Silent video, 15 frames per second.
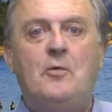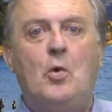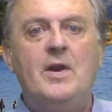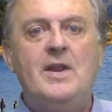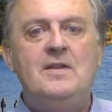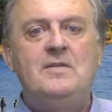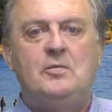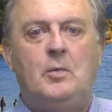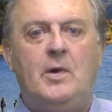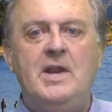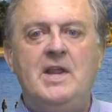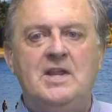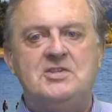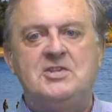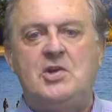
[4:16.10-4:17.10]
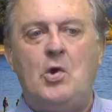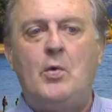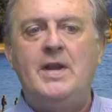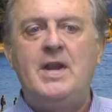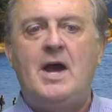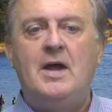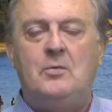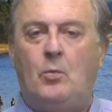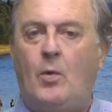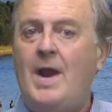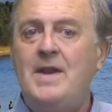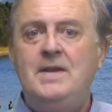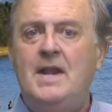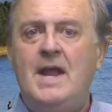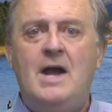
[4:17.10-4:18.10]
43 is going on
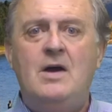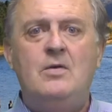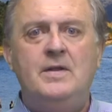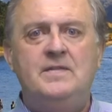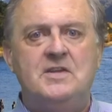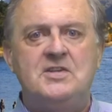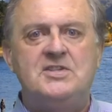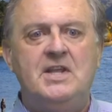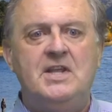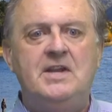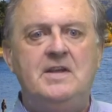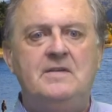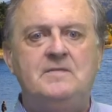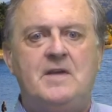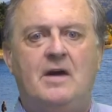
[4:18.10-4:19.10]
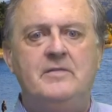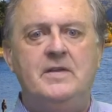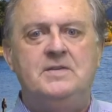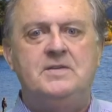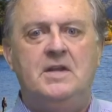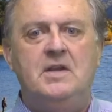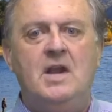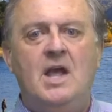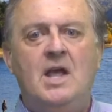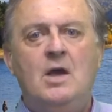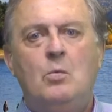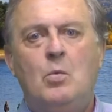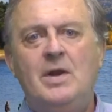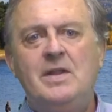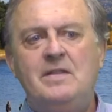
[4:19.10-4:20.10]
right now in the city of Covington,
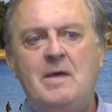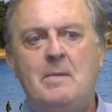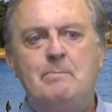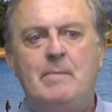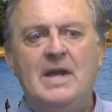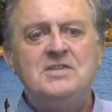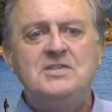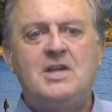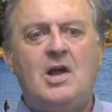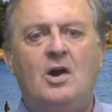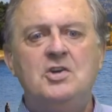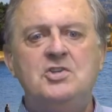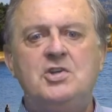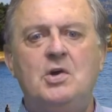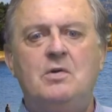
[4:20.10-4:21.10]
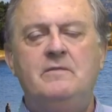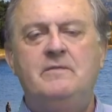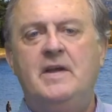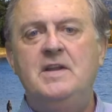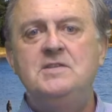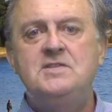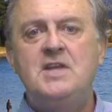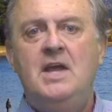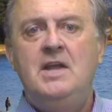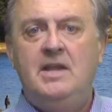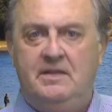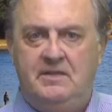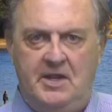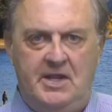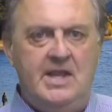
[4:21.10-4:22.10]
one of the best car show events
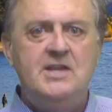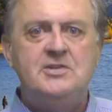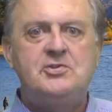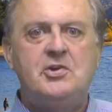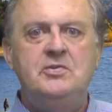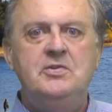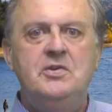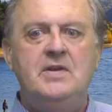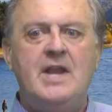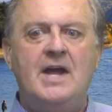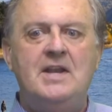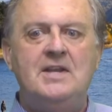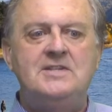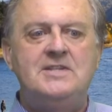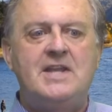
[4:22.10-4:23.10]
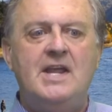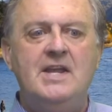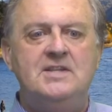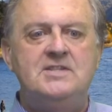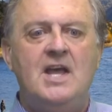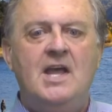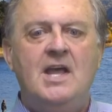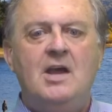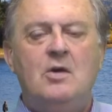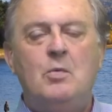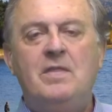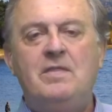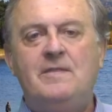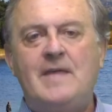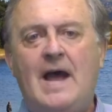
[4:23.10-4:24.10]
in the eastern United States,
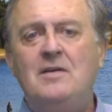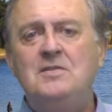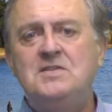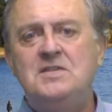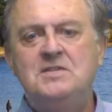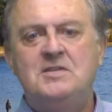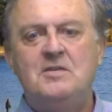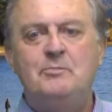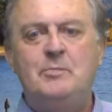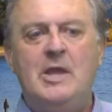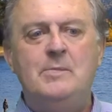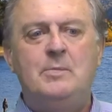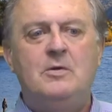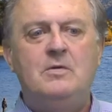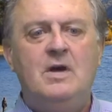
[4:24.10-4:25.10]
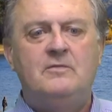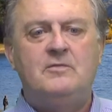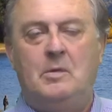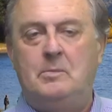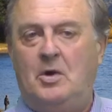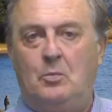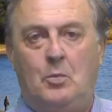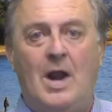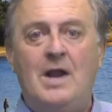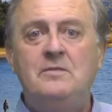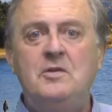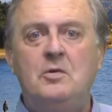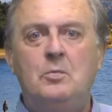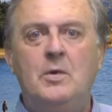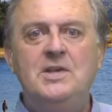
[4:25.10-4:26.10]
with thousands of people from
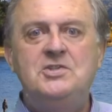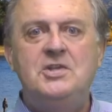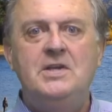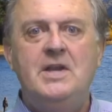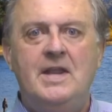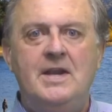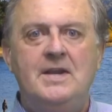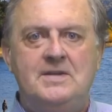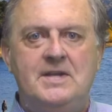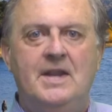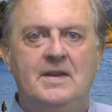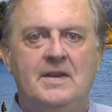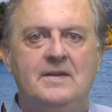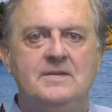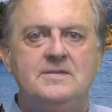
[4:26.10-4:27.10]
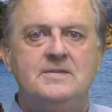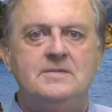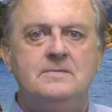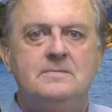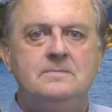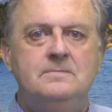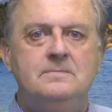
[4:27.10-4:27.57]
around the region in attendance.